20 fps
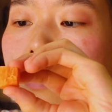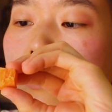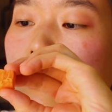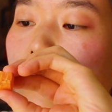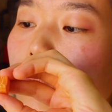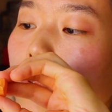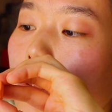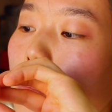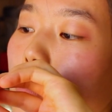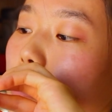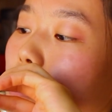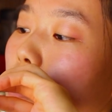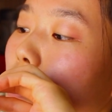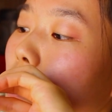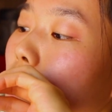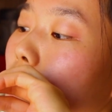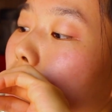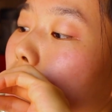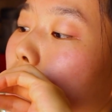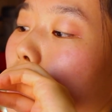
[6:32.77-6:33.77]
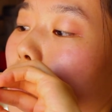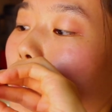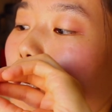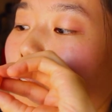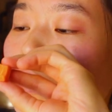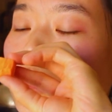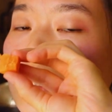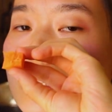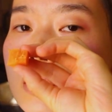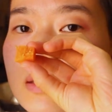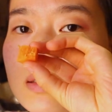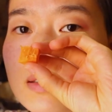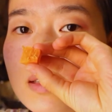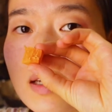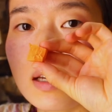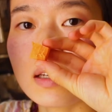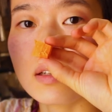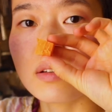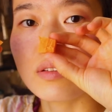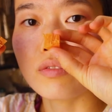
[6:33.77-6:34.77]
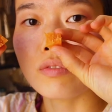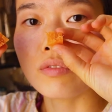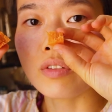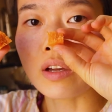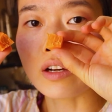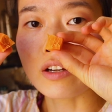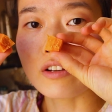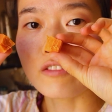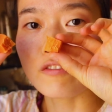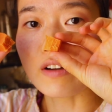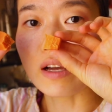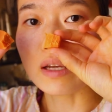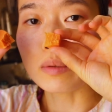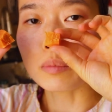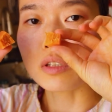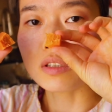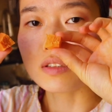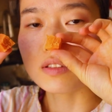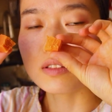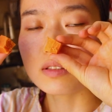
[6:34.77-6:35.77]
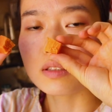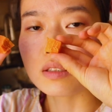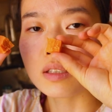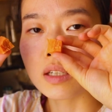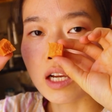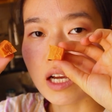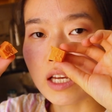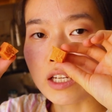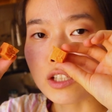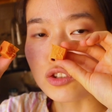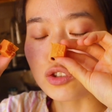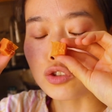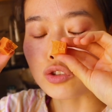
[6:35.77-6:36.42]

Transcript: a sweet potato on the inside. Very fibrous, kind of